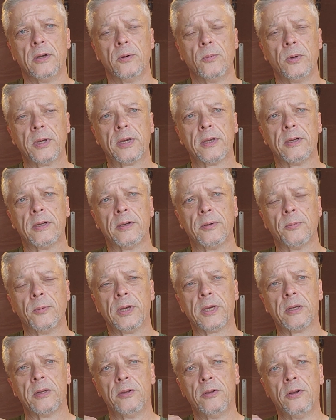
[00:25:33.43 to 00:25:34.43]
we
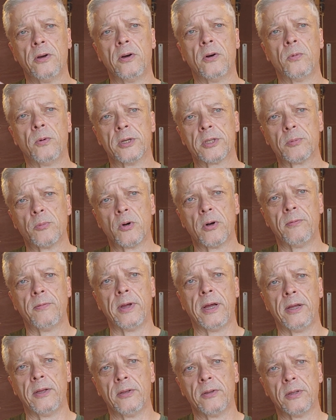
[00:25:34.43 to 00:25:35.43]
can know what's more
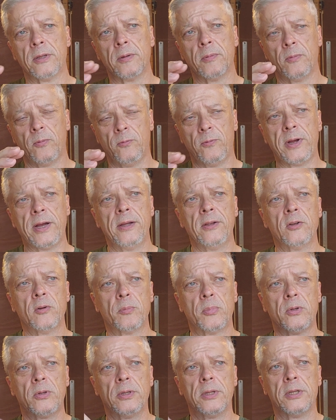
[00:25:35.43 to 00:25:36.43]

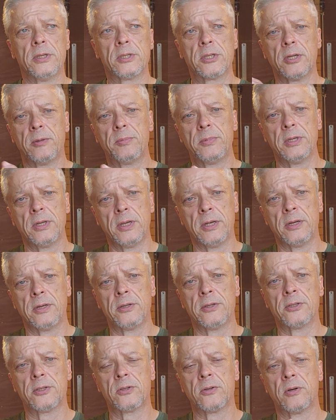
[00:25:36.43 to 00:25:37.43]
valuable than something
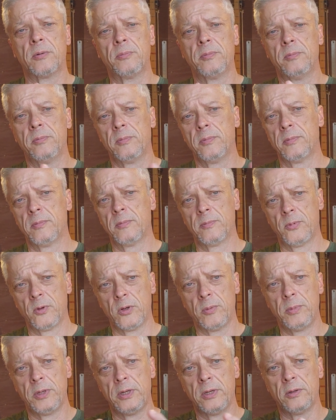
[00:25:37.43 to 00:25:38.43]
else, or put
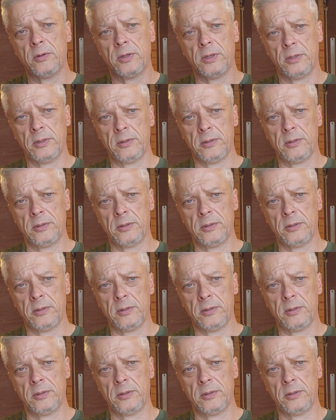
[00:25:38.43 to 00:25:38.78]
them in a